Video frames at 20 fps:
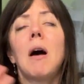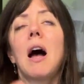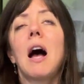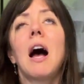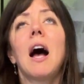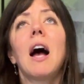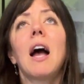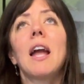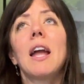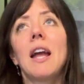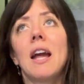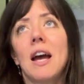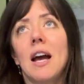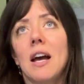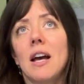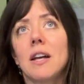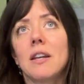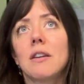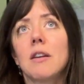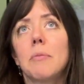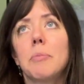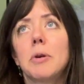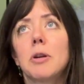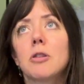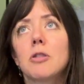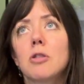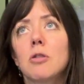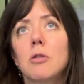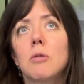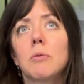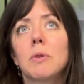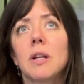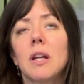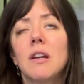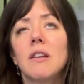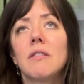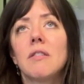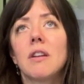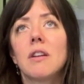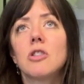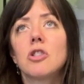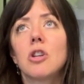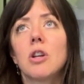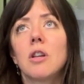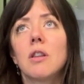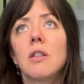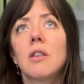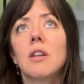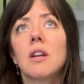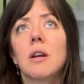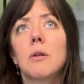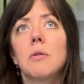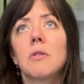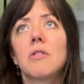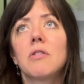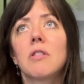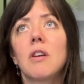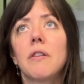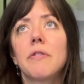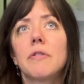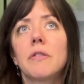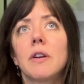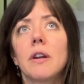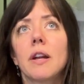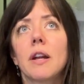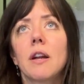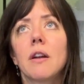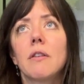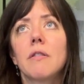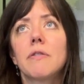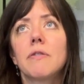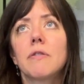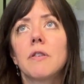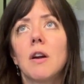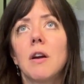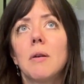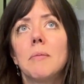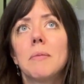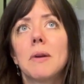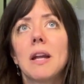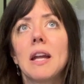I had a personal realization that I was suffering from